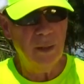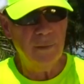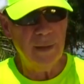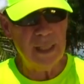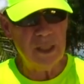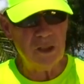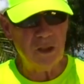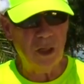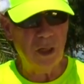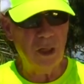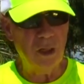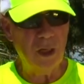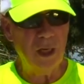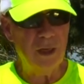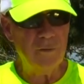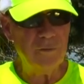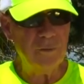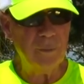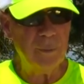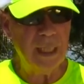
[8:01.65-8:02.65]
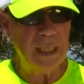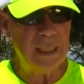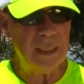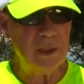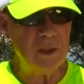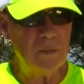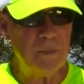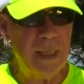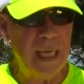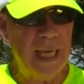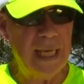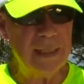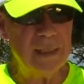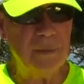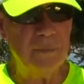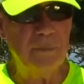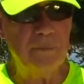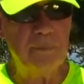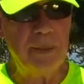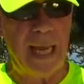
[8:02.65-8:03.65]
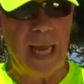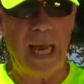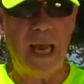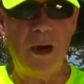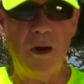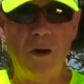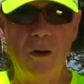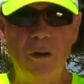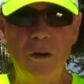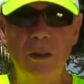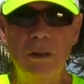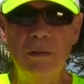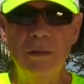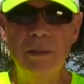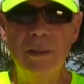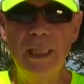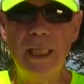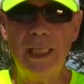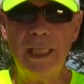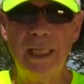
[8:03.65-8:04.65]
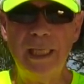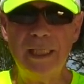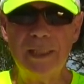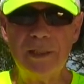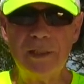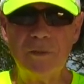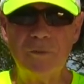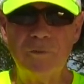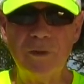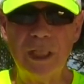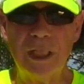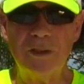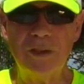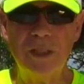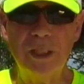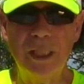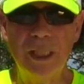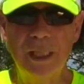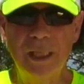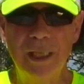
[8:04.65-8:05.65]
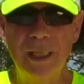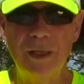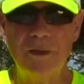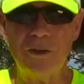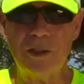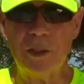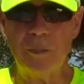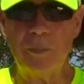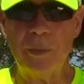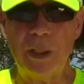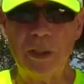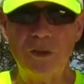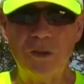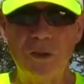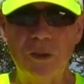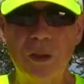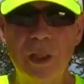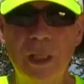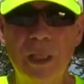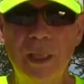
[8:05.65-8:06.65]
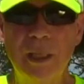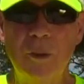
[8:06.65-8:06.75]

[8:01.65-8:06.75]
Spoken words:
They start off and make this pass, and pow, he hits a fish. Here's the picture.